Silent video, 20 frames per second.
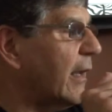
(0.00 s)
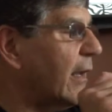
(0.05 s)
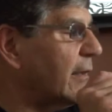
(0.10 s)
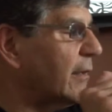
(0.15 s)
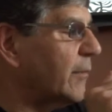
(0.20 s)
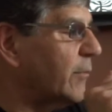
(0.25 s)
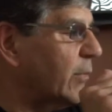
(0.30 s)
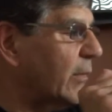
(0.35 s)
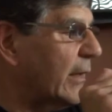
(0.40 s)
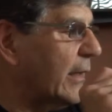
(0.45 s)

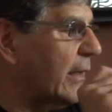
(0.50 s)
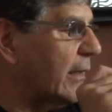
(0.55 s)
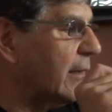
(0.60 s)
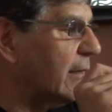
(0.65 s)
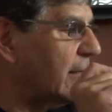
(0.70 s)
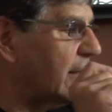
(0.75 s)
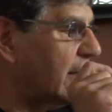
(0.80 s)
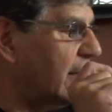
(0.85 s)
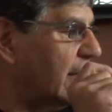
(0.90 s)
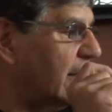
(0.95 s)
the
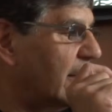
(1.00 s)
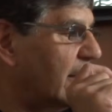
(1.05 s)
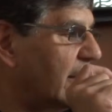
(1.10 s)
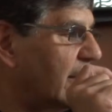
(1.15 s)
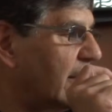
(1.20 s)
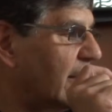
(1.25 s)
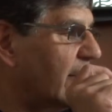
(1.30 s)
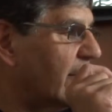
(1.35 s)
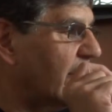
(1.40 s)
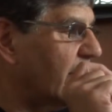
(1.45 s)
planet
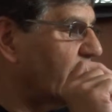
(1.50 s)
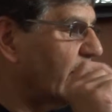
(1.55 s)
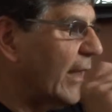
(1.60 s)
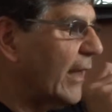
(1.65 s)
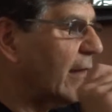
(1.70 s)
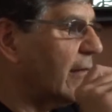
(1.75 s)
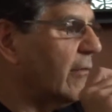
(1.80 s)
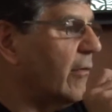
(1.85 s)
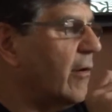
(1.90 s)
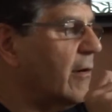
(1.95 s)

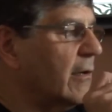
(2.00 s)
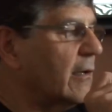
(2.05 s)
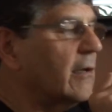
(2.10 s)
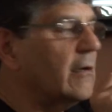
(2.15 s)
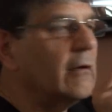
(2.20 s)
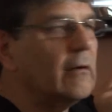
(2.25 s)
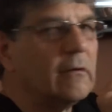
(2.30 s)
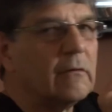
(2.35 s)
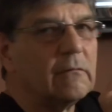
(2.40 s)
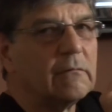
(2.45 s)
that long
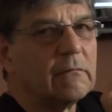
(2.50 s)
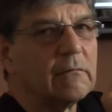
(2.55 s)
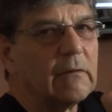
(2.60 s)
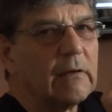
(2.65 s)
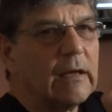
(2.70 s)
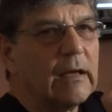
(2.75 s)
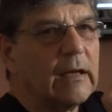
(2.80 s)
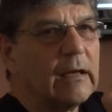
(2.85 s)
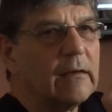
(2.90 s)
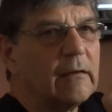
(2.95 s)
ago.
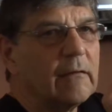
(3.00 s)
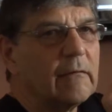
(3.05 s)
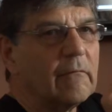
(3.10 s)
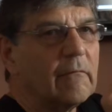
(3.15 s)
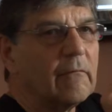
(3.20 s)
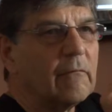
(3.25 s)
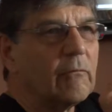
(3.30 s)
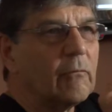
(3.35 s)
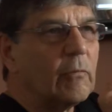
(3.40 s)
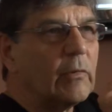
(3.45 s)
And
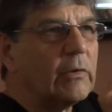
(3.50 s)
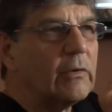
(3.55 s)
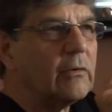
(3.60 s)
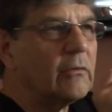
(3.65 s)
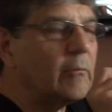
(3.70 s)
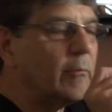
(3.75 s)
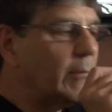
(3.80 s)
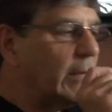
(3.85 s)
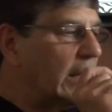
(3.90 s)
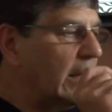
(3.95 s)
when
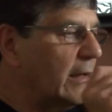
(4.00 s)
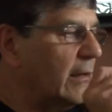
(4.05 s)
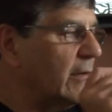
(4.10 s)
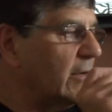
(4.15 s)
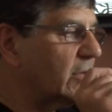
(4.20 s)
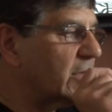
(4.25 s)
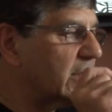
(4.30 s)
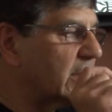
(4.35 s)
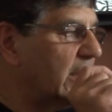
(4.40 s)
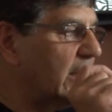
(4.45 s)
you begin
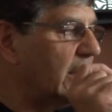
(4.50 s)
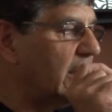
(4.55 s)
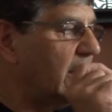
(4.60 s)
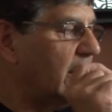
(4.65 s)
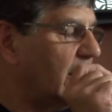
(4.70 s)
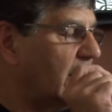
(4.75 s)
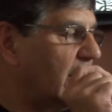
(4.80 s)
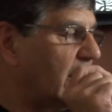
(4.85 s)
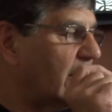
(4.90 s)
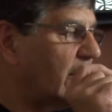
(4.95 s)
to
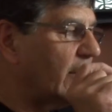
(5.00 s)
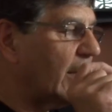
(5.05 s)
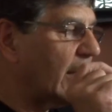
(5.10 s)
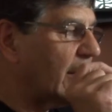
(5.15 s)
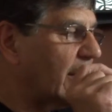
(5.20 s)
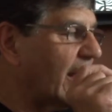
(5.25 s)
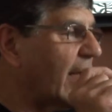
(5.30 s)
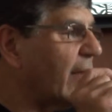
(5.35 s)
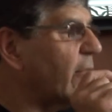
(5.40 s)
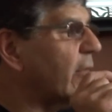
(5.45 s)
see
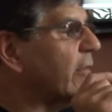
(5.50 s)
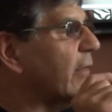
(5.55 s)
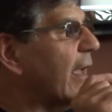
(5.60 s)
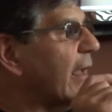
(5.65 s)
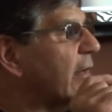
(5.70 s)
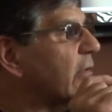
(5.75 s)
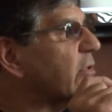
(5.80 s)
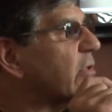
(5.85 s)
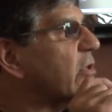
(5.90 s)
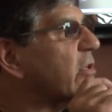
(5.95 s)
that
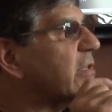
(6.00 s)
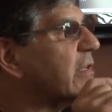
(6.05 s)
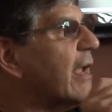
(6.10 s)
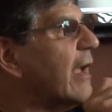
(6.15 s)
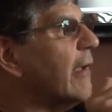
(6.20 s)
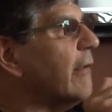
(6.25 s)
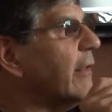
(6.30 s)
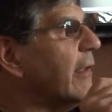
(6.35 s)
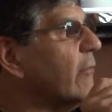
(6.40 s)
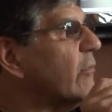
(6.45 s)

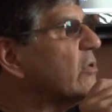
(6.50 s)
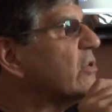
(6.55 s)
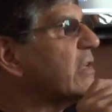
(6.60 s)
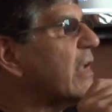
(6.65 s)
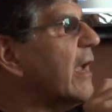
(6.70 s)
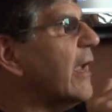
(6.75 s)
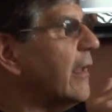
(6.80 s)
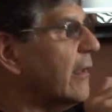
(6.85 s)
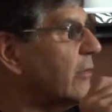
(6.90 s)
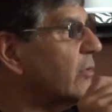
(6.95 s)
was
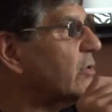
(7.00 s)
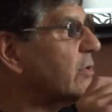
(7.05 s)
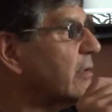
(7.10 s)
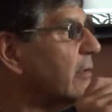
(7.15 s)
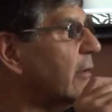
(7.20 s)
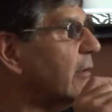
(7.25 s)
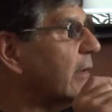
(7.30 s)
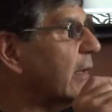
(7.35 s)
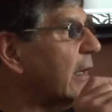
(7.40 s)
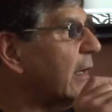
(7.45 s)
science,
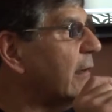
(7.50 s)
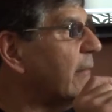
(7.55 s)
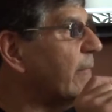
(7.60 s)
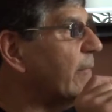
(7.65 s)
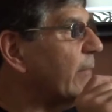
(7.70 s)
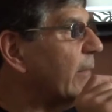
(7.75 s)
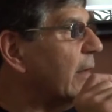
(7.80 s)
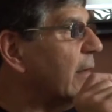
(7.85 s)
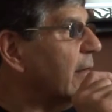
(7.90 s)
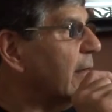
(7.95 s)
okay?
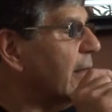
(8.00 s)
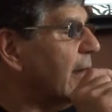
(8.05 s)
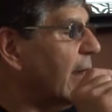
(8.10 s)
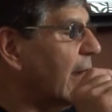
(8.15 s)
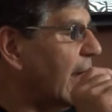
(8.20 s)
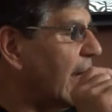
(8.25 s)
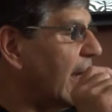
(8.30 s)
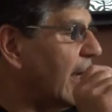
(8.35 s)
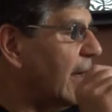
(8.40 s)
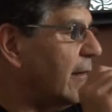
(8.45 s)

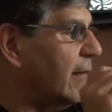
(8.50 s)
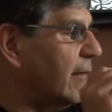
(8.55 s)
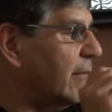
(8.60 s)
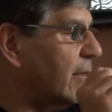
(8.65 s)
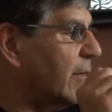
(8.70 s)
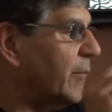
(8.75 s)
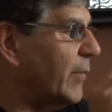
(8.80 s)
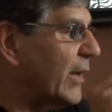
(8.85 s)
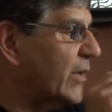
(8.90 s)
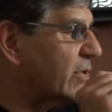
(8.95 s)
And
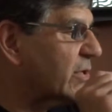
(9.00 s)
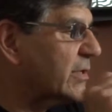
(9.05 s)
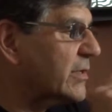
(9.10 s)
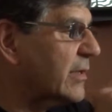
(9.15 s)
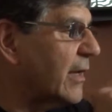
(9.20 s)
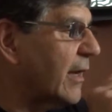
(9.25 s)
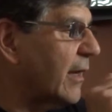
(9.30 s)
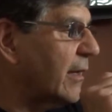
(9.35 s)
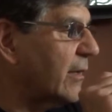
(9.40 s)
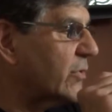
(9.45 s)
the best
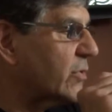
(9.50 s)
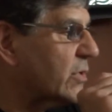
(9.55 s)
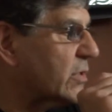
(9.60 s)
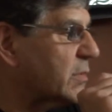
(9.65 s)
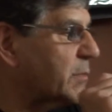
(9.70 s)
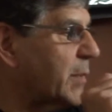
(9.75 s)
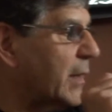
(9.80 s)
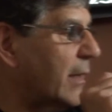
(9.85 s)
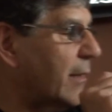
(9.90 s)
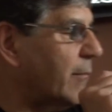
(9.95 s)
science is
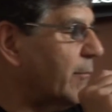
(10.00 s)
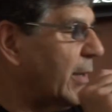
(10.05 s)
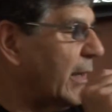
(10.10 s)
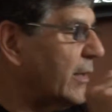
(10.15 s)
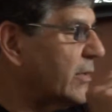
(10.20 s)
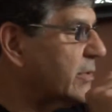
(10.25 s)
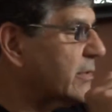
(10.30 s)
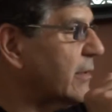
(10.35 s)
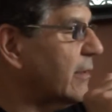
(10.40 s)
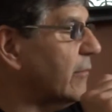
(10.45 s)

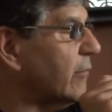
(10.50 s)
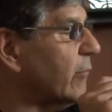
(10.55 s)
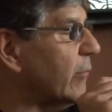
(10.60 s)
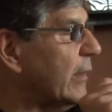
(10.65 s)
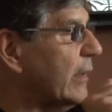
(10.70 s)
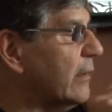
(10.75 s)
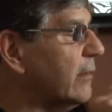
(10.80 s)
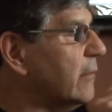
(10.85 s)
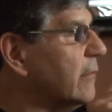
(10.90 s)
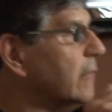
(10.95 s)
based on
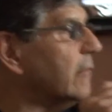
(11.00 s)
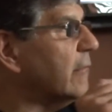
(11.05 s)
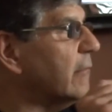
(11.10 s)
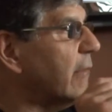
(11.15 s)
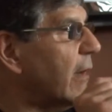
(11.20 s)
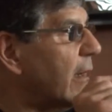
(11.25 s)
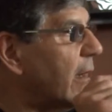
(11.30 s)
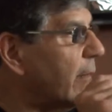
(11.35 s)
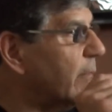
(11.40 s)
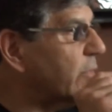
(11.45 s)
real
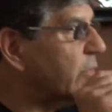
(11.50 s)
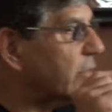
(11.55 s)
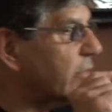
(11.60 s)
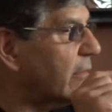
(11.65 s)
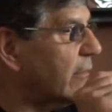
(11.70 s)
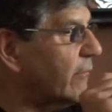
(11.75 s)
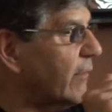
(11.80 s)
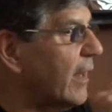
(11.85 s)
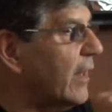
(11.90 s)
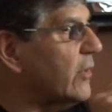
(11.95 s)

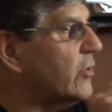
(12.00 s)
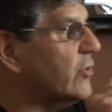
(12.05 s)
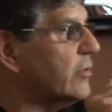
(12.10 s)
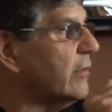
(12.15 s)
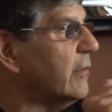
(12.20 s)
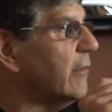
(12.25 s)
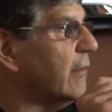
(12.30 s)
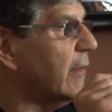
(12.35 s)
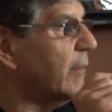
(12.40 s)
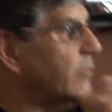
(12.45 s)

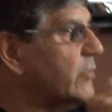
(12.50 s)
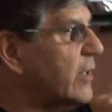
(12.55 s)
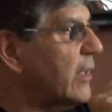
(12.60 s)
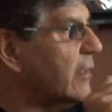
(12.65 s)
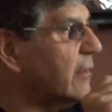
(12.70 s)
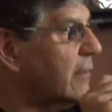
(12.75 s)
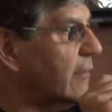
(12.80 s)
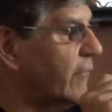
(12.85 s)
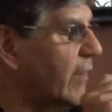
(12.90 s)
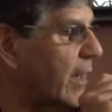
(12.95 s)
observation,
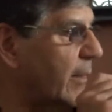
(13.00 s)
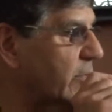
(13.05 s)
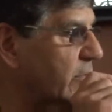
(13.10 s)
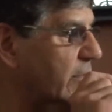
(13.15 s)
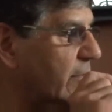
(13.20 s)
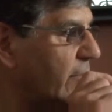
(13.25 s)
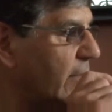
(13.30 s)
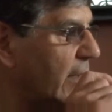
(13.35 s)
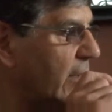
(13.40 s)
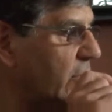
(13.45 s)
objective
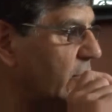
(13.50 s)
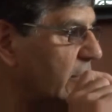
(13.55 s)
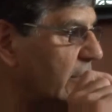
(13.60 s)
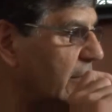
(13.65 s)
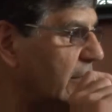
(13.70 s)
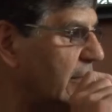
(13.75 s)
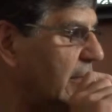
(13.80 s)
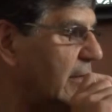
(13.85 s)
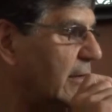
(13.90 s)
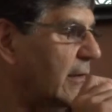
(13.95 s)

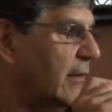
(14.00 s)
observation.